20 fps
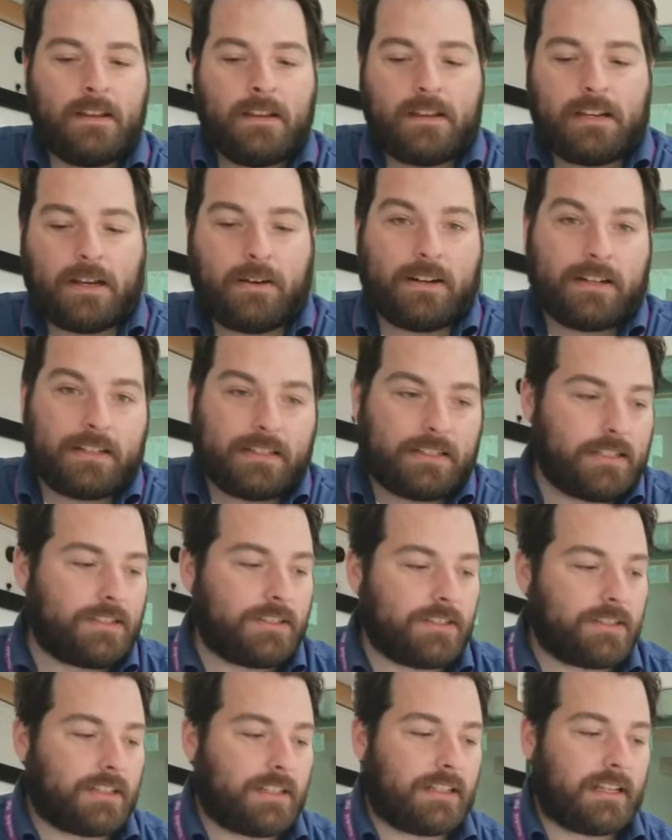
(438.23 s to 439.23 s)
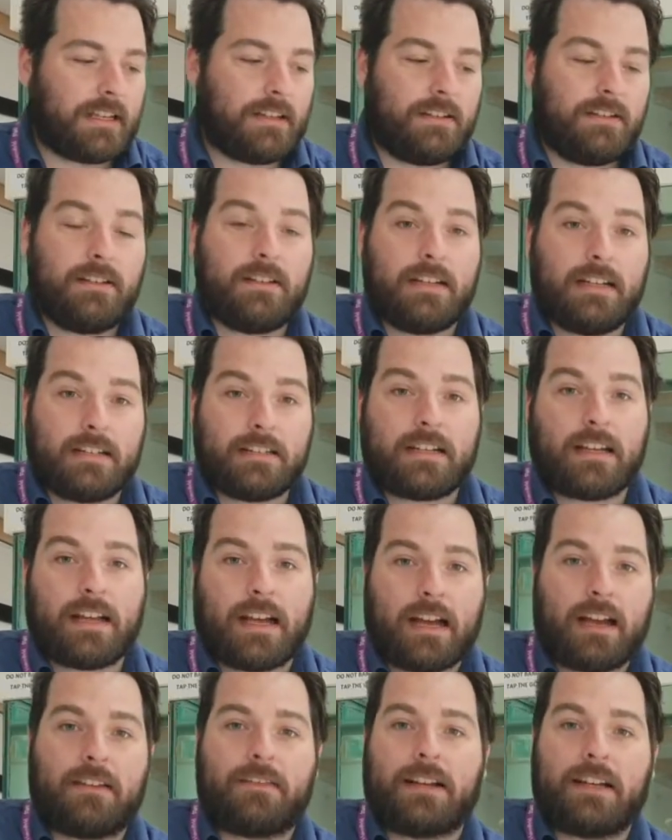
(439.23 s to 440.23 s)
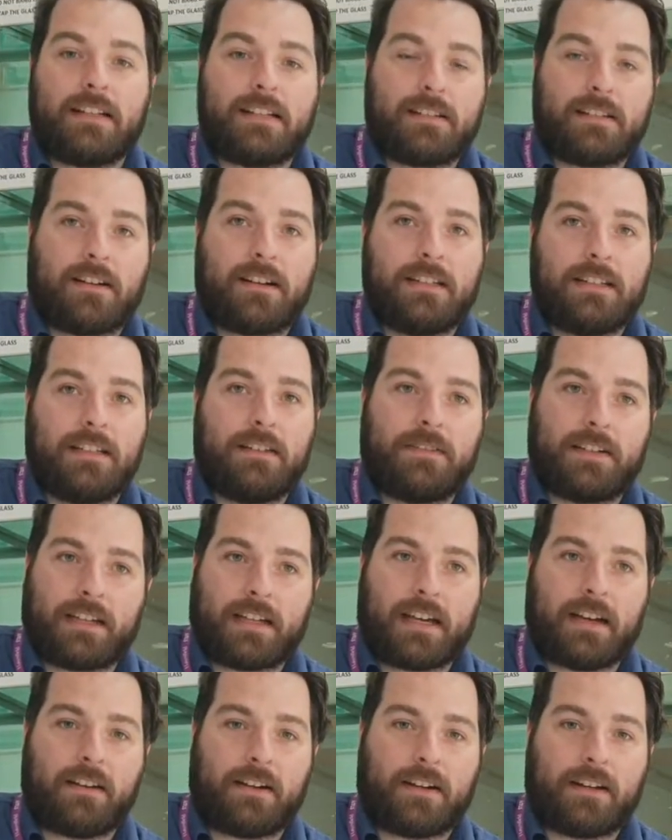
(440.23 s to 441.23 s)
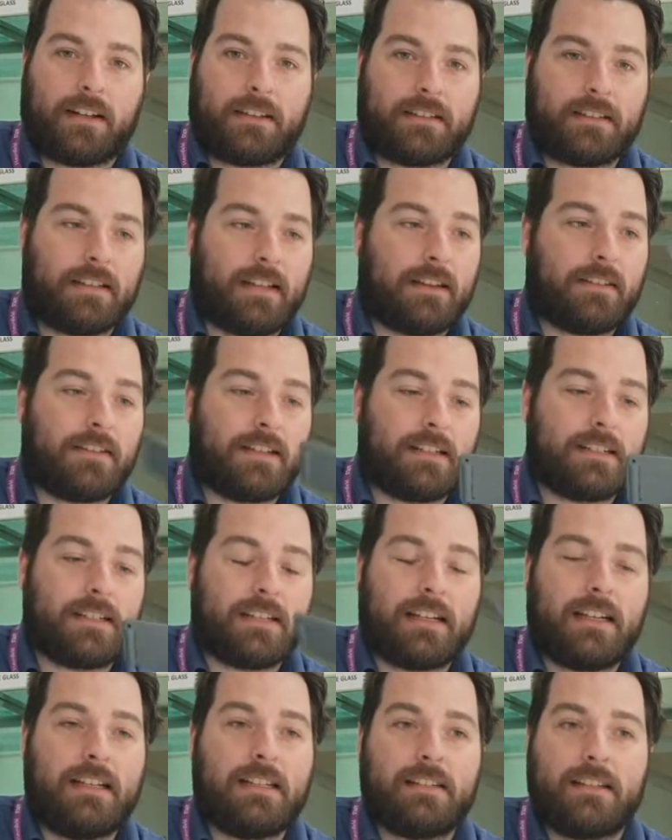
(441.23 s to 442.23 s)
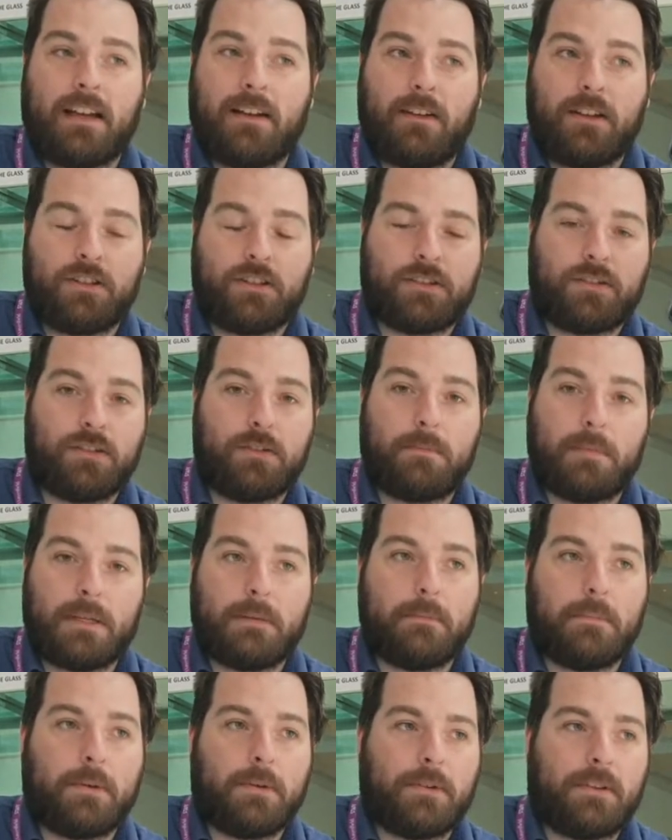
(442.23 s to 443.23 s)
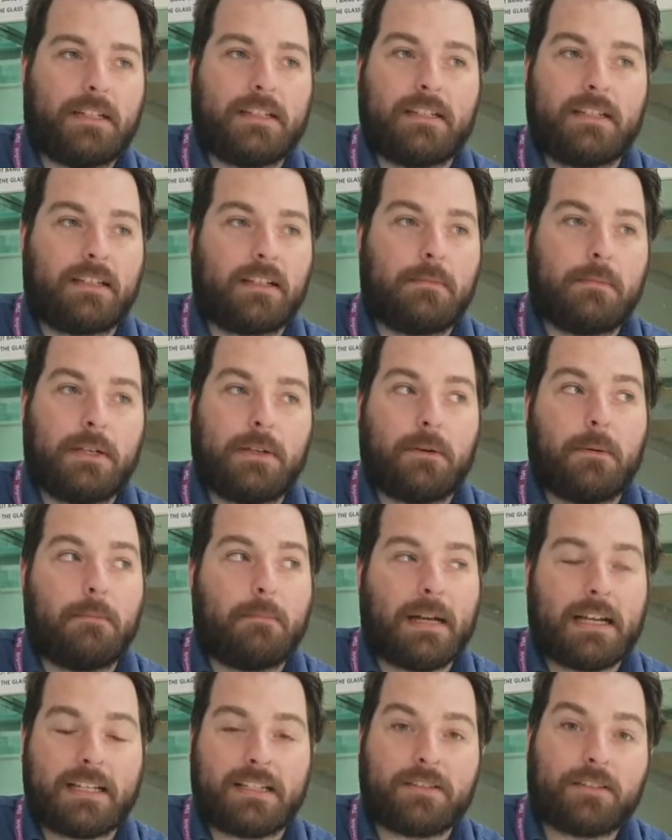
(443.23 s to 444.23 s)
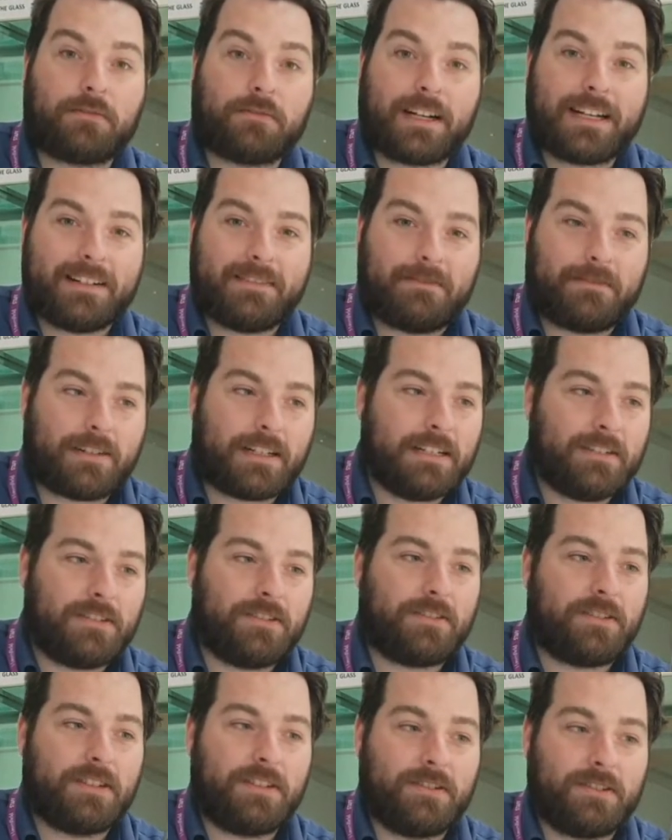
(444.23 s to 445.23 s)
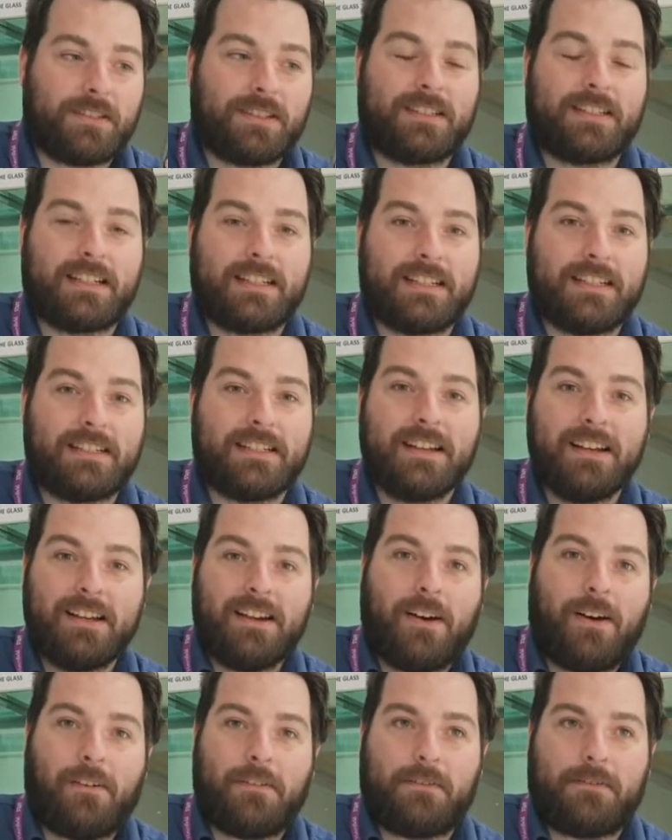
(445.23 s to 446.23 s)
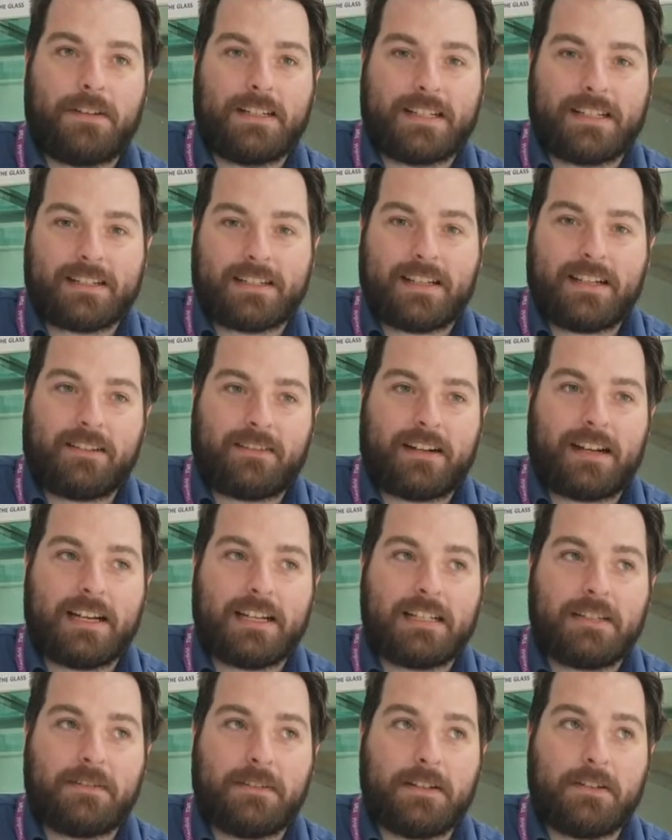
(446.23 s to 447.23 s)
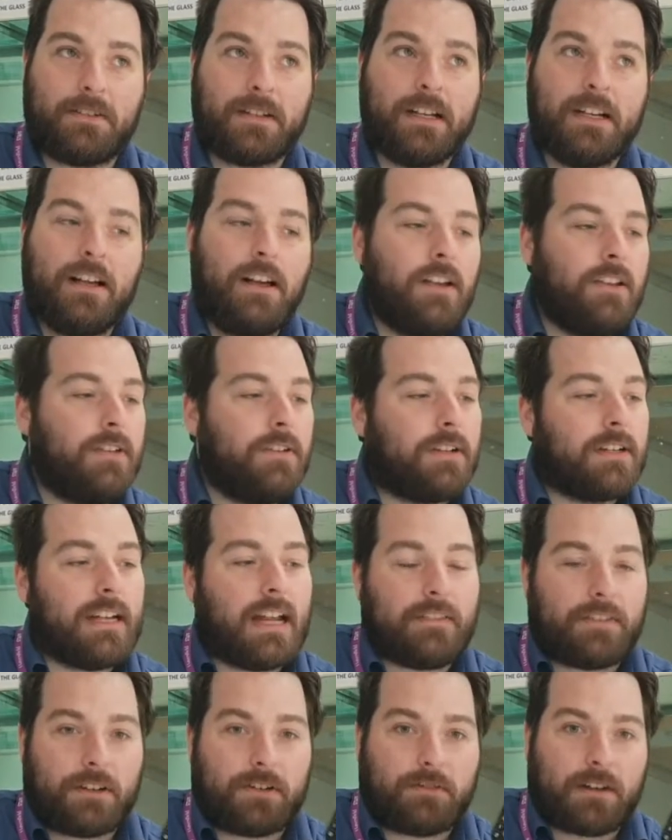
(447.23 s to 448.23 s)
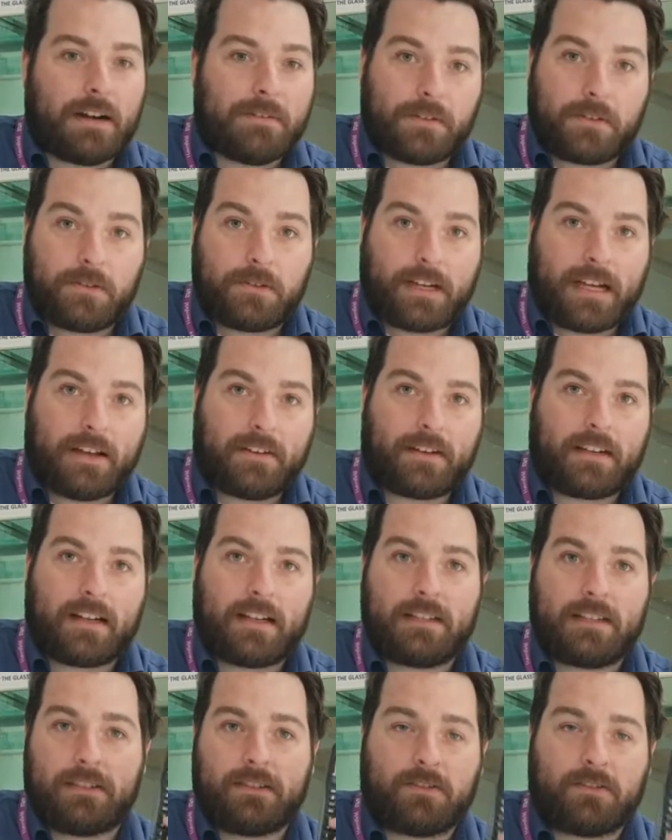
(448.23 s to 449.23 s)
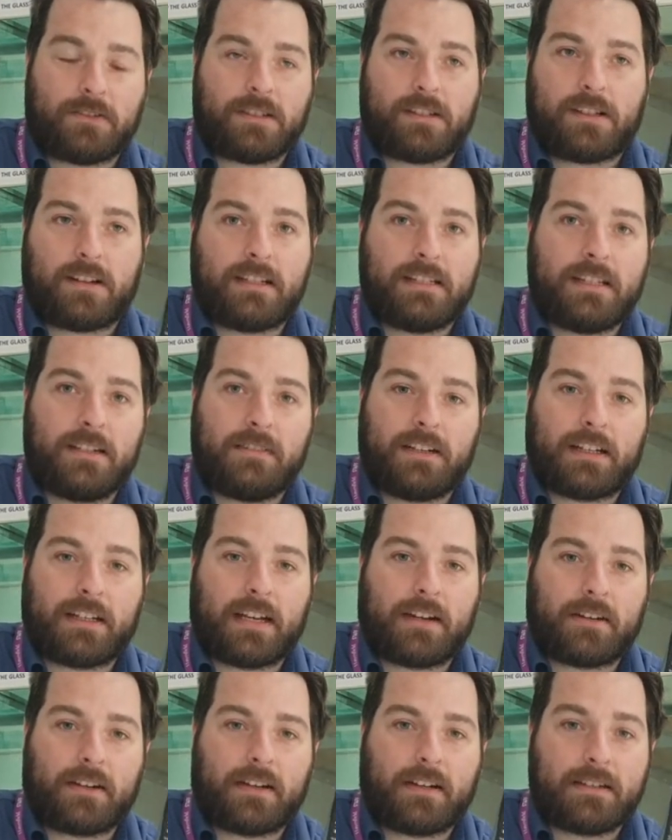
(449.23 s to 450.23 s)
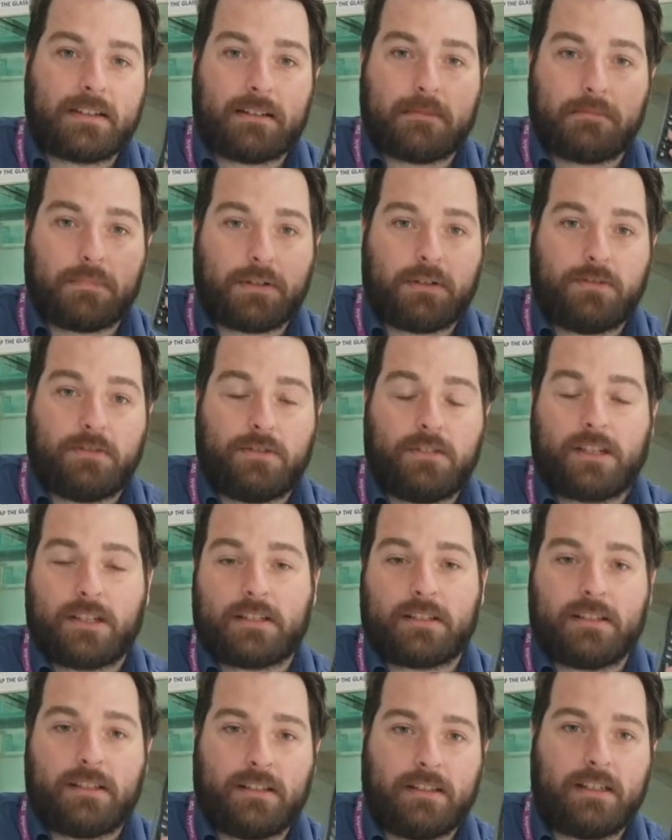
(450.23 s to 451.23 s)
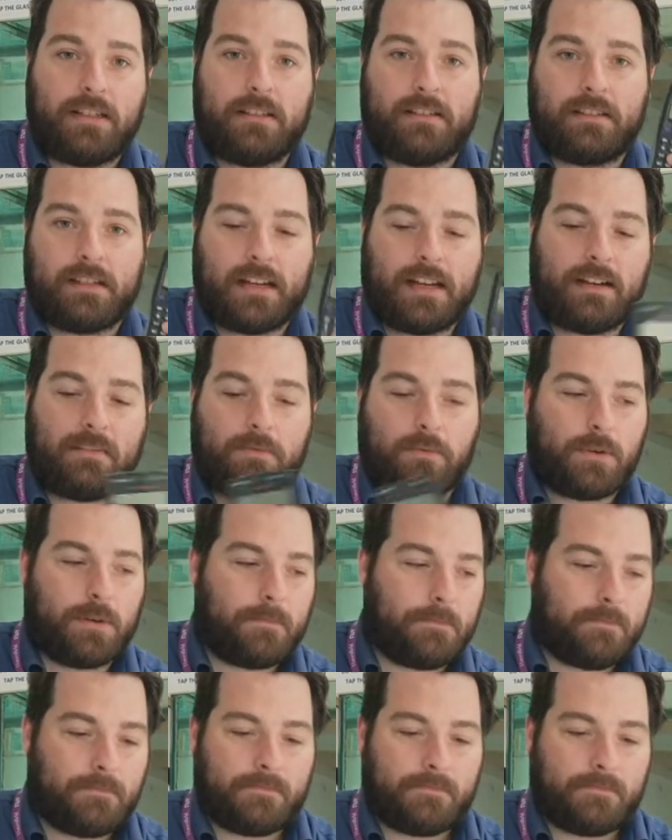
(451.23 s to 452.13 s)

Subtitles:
Now in addition to that, you need to have a scientific calculator. Now this is super important. This is going to be your best friend during your studies of physics here at Haysfield. You can have a graphical calculator or a scientific calculator, but you just need to have one.